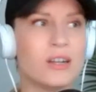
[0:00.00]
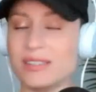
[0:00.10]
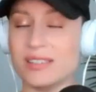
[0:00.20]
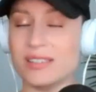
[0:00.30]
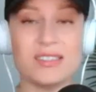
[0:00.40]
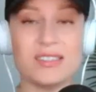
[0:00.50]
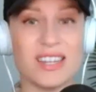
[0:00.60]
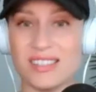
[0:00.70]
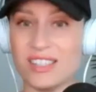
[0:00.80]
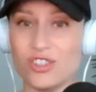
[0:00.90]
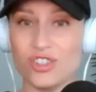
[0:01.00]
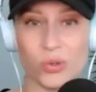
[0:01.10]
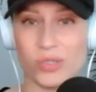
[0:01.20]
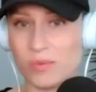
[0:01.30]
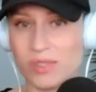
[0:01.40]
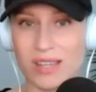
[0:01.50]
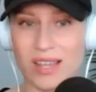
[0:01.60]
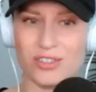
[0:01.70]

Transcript: still sexy and show some skin.